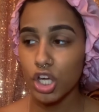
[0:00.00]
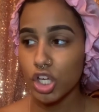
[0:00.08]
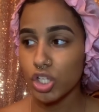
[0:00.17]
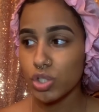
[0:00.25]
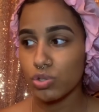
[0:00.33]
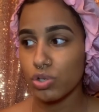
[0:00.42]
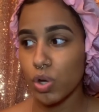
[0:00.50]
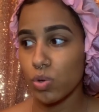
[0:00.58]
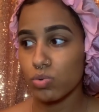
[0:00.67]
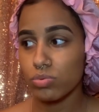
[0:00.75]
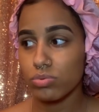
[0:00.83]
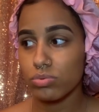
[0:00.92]
you
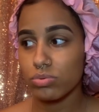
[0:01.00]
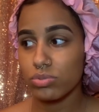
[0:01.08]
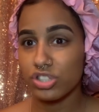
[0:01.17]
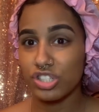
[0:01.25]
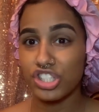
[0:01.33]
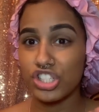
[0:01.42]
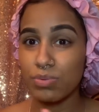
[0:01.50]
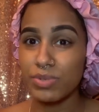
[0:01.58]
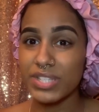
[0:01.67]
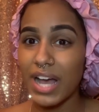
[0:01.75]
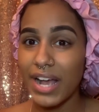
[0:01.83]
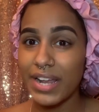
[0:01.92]
know, she was
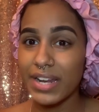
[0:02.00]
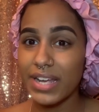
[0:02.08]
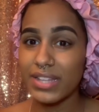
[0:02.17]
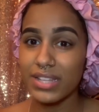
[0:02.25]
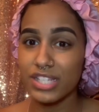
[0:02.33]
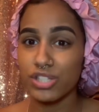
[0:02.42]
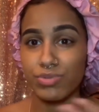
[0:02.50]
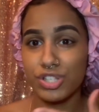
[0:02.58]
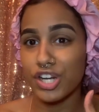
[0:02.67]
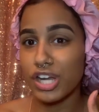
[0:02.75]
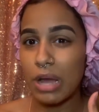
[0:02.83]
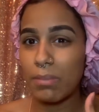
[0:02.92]
hiding and then she was
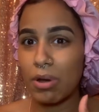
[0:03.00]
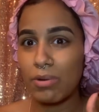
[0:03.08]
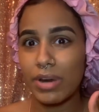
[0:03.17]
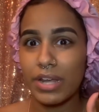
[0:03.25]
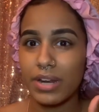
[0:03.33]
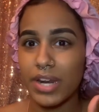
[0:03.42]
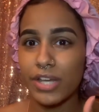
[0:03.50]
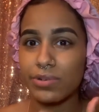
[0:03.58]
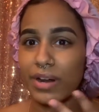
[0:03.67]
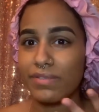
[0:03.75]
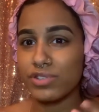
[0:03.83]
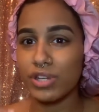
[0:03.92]
gonna come out like later
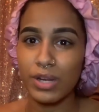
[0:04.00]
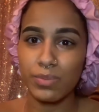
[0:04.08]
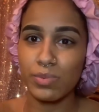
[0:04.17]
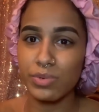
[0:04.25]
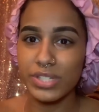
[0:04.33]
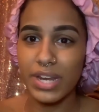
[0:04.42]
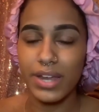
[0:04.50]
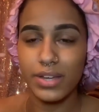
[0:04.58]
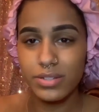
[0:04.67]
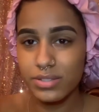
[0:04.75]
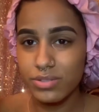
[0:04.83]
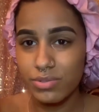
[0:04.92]
after like we was like,
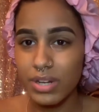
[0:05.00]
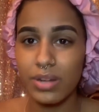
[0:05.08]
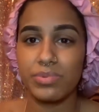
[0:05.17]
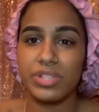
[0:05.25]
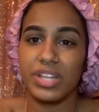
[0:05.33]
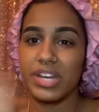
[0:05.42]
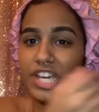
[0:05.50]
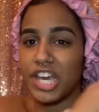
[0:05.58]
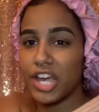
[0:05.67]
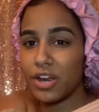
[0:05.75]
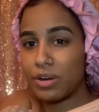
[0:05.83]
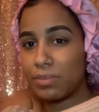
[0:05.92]
like we didn't
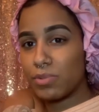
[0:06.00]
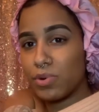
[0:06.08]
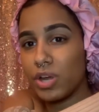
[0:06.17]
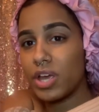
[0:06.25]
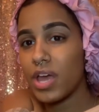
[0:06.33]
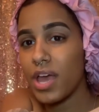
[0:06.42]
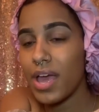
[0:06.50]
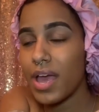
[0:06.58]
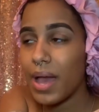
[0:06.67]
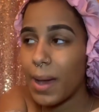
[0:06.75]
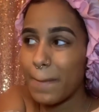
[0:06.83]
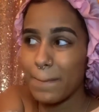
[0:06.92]
care anymore.
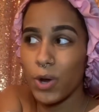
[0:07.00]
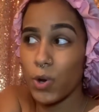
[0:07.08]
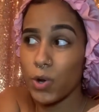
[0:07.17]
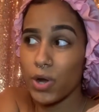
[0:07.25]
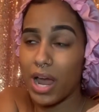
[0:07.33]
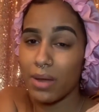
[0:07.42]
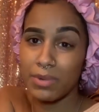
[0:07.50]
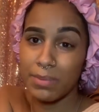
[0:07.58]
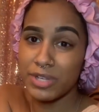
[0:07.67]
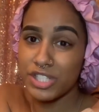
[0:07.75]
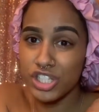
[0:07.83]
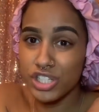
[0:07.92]
Or
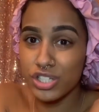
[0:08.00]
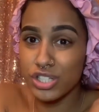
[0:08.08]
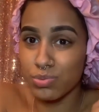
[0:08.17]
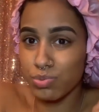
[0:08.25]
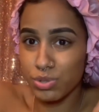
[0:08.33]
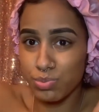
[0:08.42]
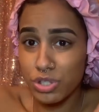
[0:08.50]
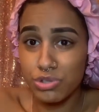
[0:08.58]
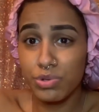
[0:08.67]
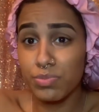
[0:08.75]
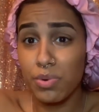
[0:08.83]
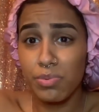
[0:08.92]
maybe she just was
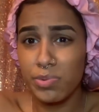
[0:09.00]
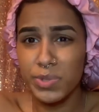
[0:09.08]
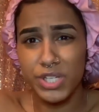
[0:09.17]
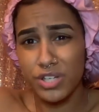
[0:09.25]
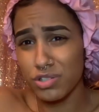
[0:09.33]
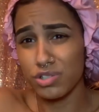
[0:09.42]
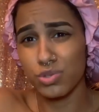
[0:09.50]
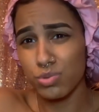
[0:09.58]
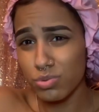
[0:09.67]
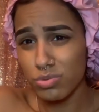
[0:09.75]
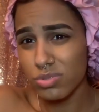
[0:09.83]
wondering what we was gonna do